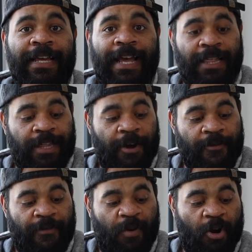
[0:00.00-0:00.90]
And
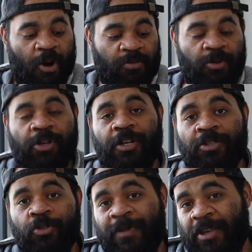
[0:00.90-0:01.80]
therefore, you could
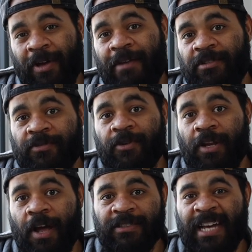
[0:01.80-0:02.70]
assume that you'll have this for a
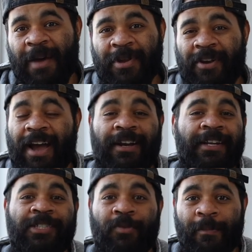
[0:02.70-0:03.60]
long time and you're not going
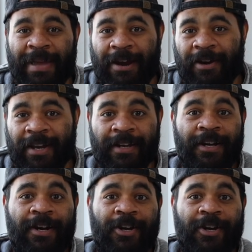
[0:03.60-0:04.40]
to need to repair it.